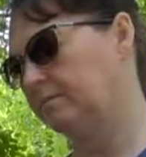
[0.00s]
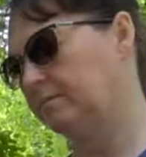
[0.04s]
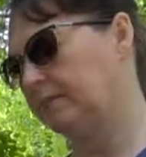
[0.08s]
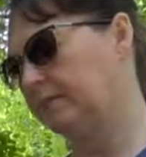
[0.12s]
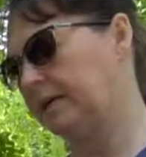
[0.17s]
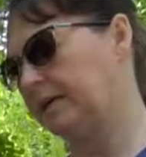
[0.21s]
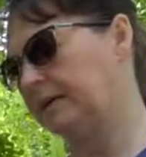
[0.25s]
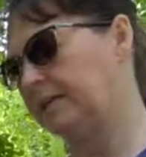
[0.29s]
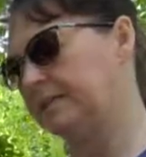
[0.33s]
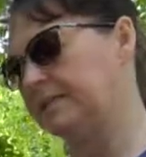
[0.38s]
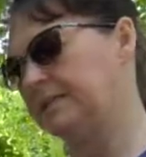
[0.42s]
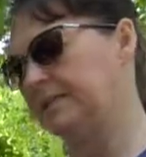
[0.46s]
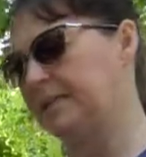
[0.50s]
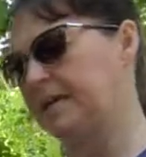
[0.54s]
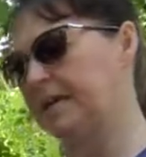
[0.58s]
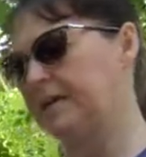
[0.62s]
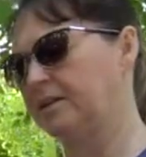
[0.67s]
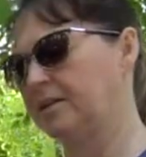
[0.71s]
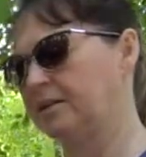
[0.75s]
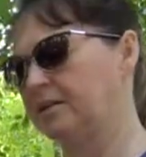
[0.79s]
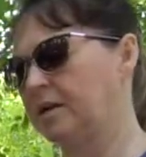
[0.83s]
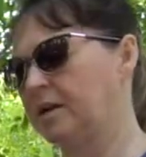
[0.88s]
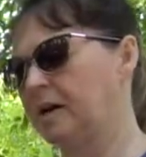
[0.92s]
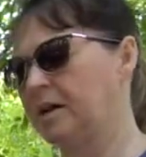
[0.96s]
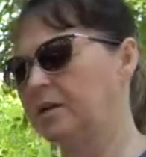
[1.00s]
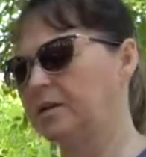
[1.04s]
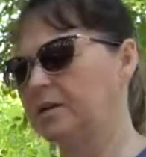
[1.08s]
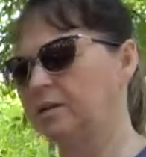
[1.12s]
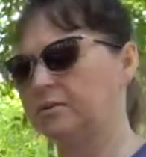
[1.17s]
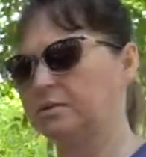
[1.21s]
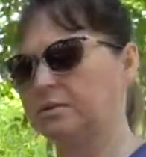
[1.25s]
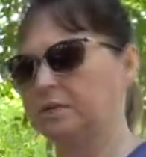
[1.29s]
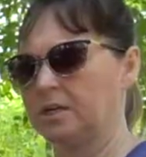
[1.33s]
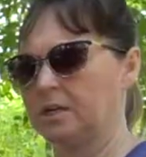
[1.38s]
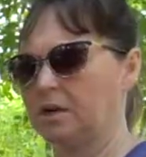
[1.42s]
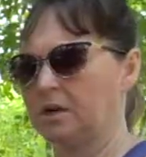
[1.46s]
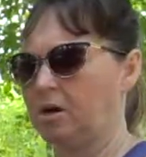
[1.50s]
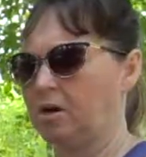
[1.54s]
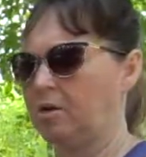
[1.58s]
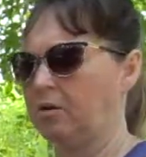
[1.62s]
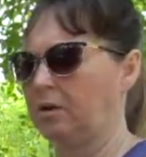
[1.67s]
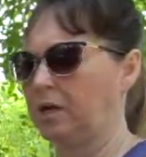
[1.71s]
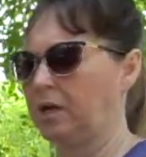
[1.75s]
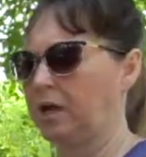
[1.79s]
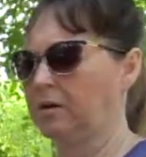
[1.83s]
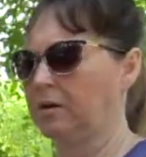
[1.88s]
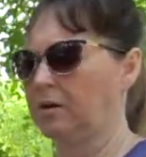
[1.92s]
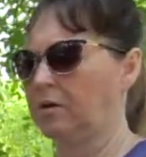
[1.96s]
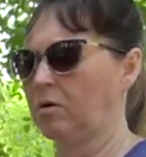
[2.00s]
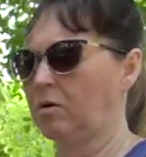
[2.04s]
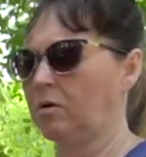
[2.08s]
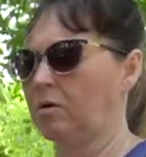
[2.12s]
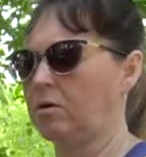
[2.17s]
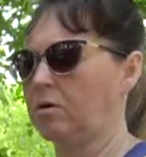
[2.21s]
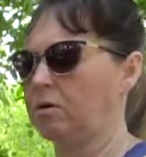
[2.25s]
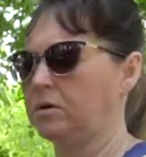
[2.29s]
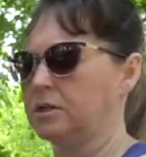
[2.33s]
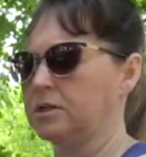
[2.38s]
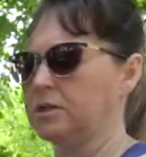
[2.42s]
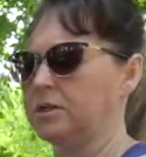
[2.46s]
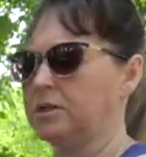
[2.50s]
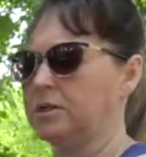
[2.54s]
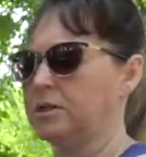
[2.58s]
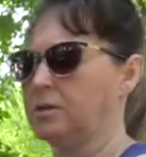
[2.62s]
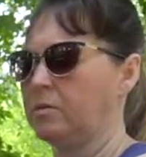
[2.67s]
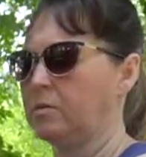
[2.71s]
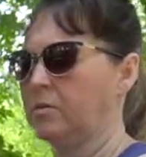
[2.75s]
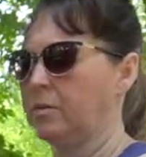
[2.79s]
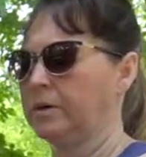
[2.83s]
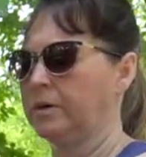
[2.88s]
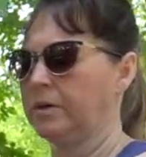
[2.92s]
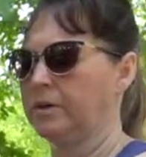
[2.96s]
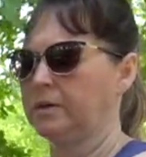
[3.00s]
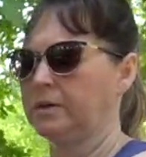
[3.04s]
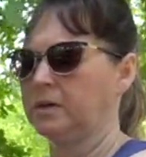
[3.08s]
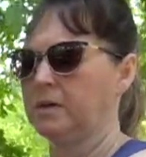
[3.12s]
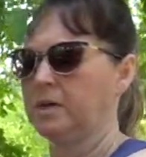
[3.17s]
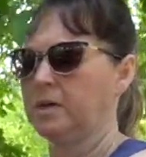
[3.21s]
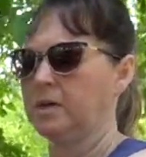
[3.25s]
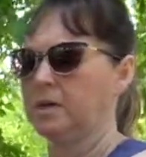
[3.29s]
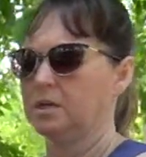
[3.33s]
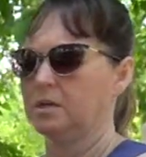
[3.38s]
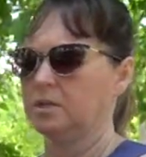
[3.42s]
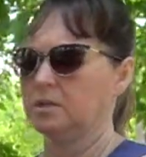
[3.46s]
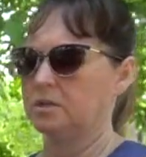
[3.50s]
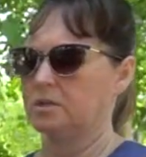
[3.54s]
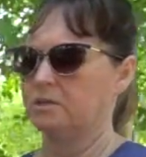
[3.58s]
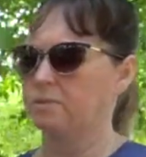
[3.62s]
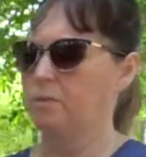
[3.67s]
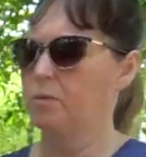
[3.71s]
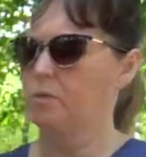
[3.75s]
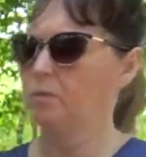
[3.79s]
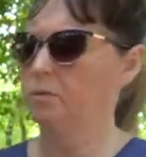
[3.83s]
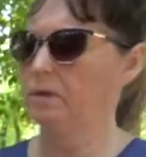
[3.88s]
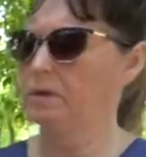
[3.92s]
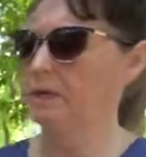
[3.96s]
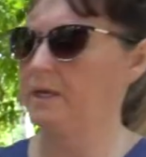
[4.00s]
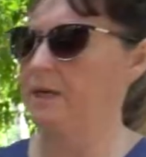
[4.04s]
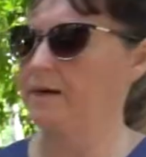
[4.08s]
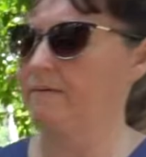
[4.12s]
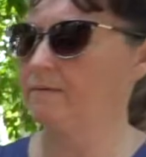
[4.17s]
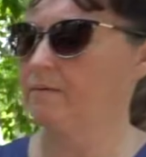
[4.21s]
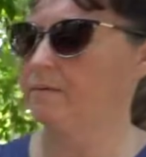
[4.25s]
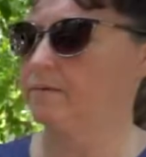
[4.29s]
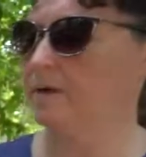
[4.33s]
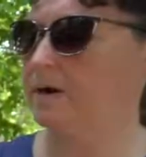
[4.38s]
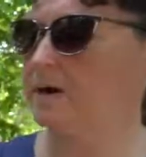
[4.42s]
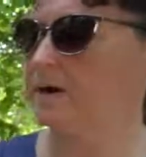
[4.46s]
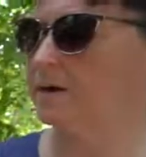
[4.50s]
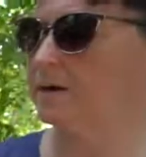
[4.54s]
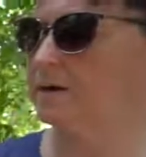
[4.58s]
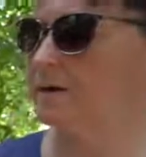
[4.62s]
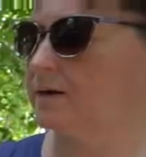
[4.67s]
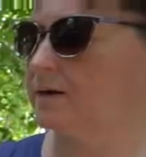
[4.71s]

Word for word: like I said you're not using a whole lot of oil because you don't want it just pooling everywhere